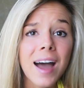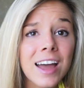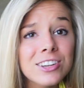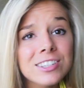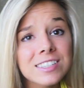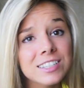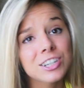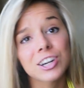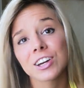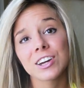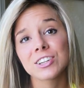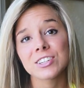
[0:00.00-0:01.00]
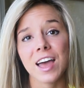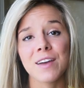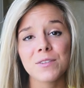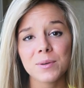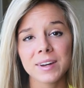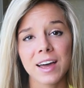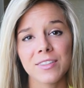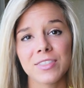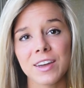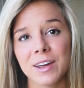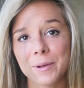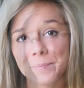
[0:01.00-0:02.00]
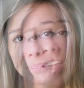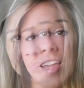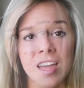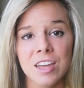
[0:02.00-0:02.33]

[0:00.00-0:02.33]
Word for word: I just encourage everyone out there